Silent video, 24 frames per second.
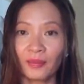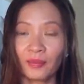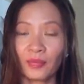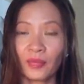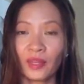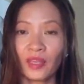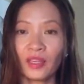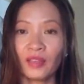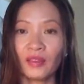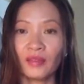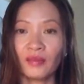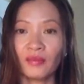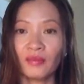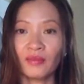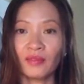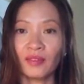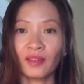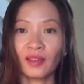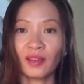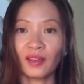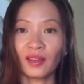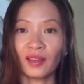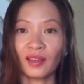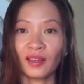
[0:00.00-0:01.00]
if
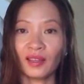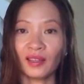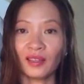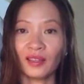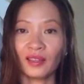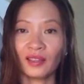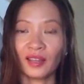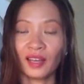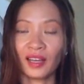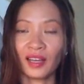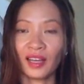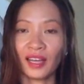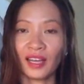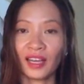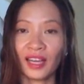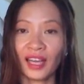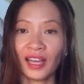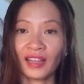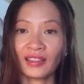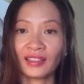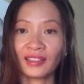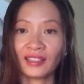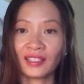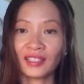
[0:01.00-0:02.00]
I
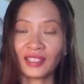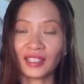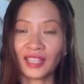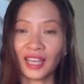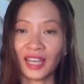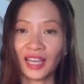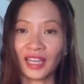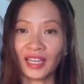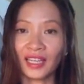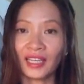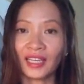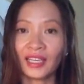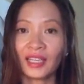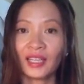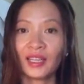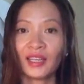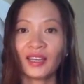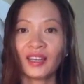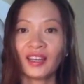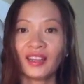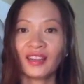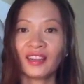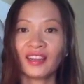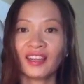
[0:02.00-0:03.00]
had to say,
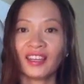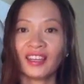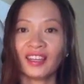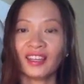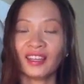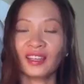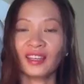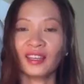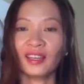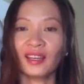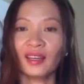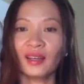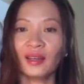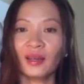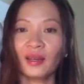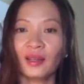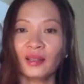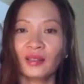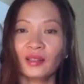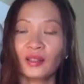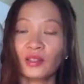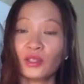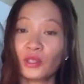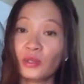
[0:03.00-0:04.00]
then
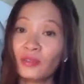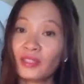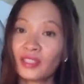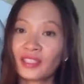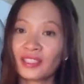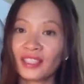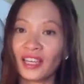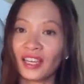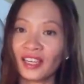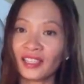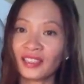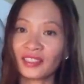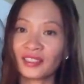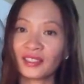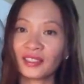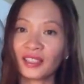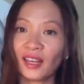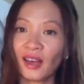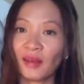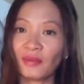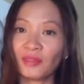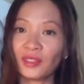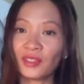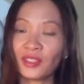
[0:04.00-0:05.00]
the unisex
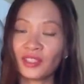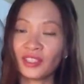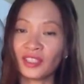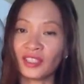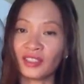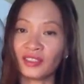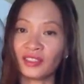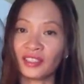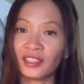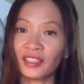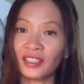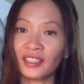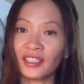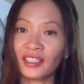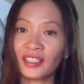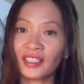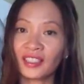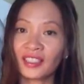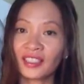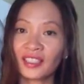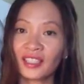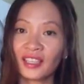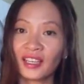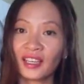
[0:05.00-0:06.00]
of the series
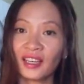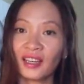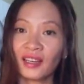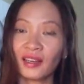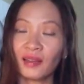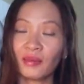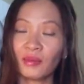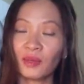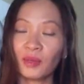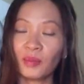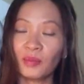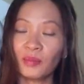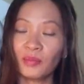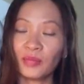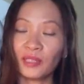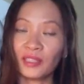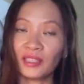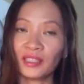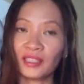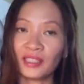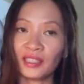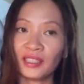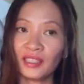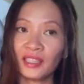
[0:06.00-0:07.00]
would
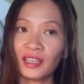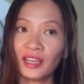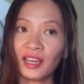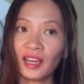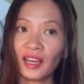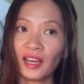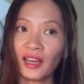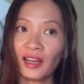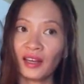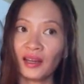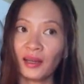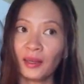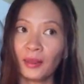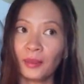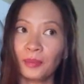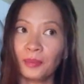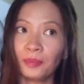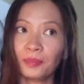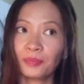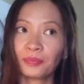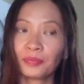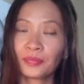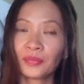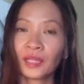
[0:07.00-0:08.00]
be
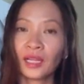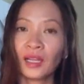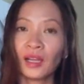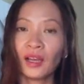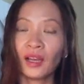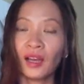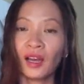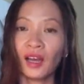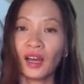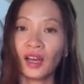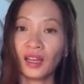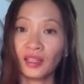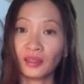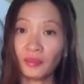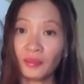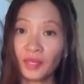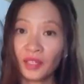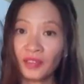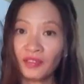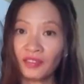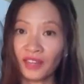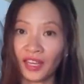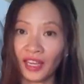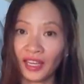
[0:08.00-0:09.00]
the
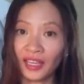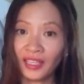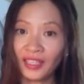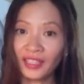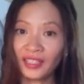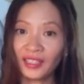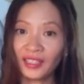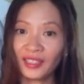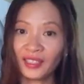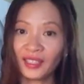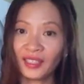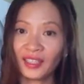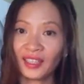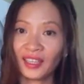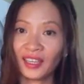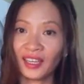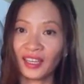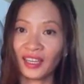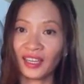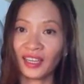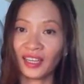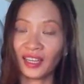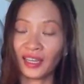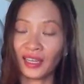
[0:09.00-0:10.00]
Merveilles
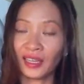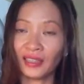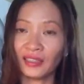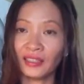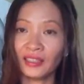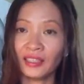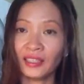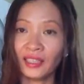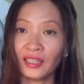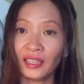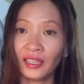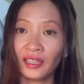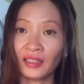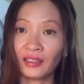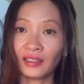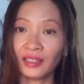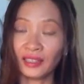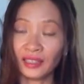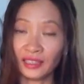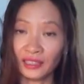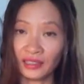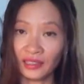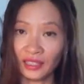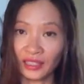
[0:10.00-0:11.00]
and the
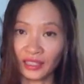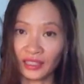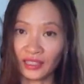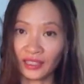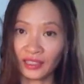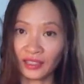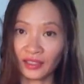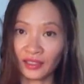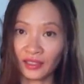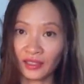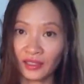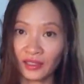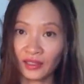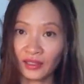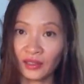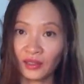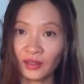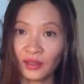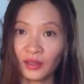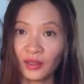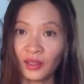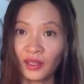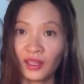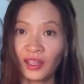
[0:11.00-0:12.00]
Elixir.
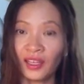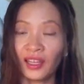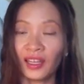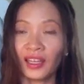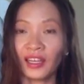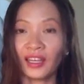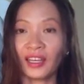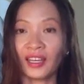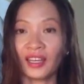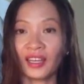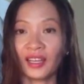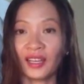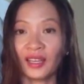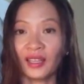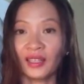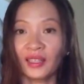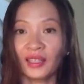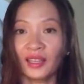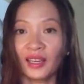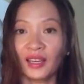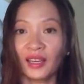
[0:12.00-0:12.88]
And